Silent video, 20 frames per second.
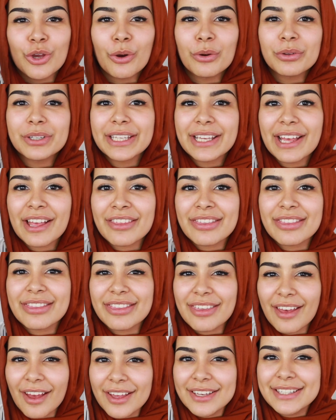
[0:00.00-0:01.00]
you only get
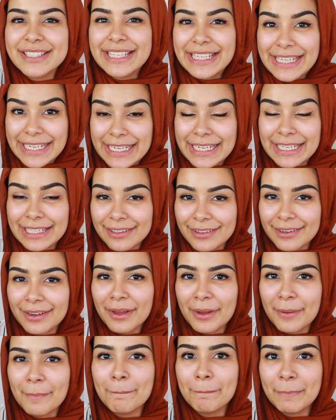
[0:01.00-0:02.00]

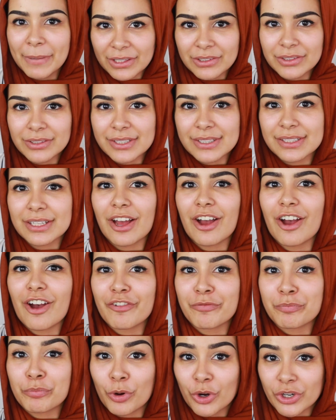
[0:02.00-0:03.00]
13 mils
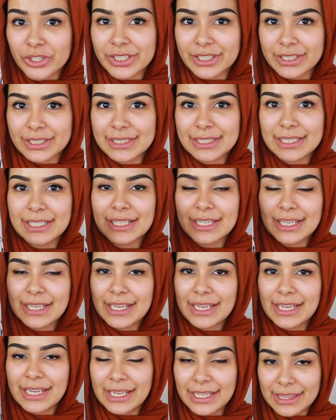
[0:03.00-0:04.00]
of product
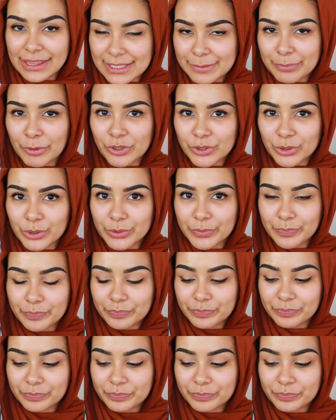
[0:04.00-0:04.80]
in this bottle.